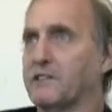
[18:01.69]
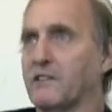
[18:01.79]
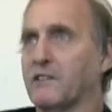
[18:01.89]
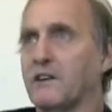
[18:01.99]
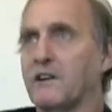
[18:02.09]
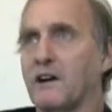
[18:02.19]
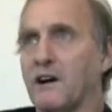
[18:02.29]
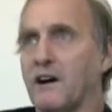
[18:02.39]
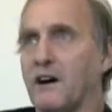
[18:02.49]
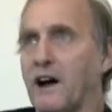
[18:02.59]
So
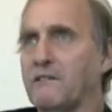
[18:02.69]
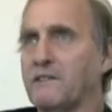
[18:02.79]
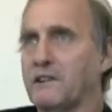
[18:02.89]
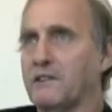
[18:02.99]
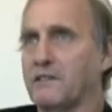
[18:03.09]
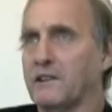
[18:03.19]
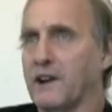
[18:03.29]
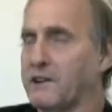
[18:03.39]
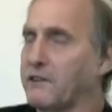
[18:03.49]
I believe, and I